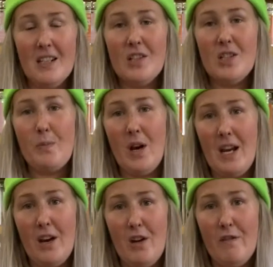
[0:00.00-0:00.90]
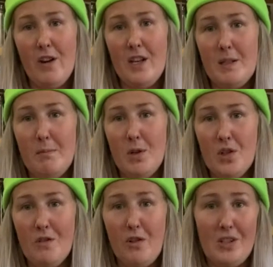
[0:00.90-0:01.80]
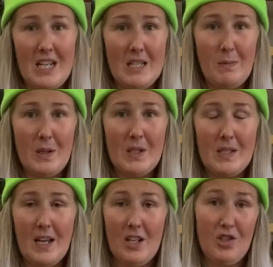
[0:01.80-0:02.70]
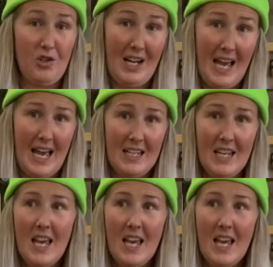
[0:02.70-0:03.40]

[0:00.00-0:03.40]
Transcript: to spray it over as much of your taste buds as you can,